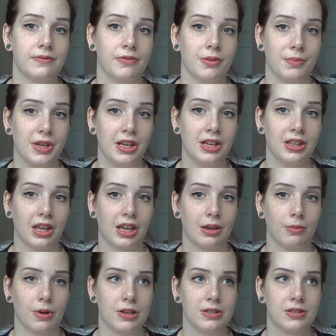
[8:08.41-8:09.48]
For me, like it
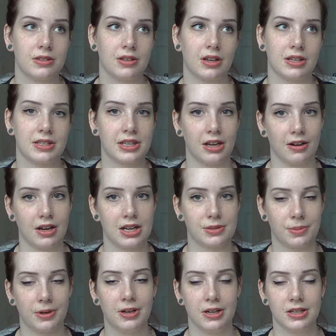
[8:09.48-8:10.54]
was a scary
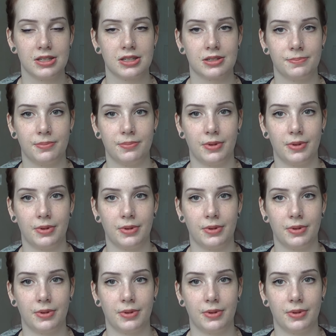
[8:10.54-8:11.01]
experience.